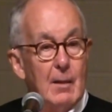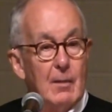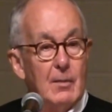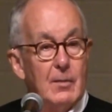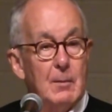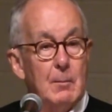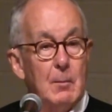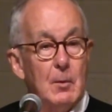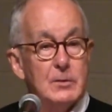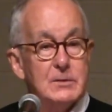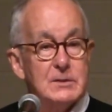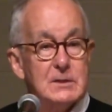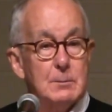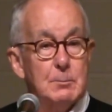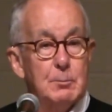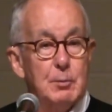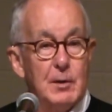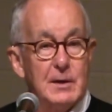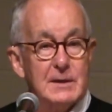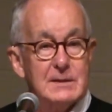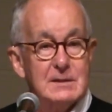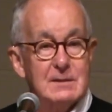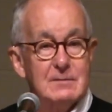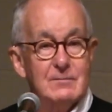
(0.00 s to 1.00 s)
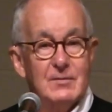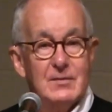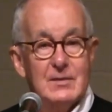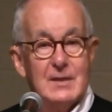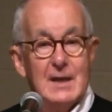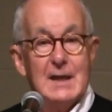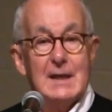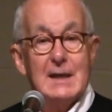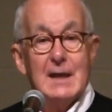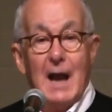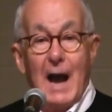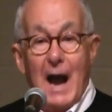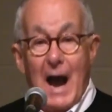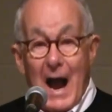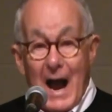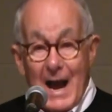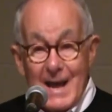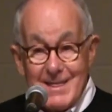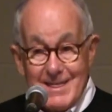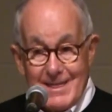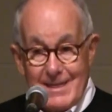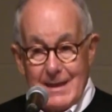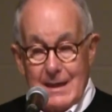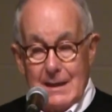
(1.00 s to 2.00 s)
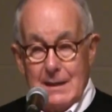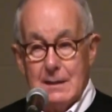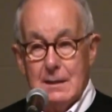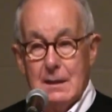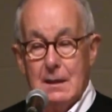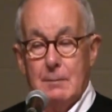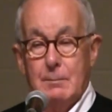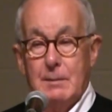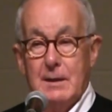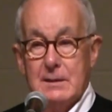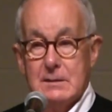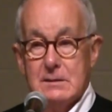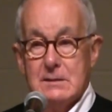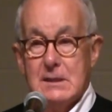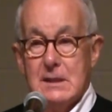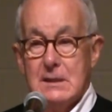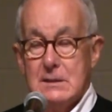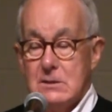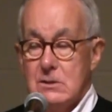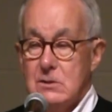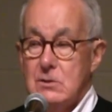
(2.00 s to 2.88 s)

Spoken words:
The most impressive thing, I think, about St.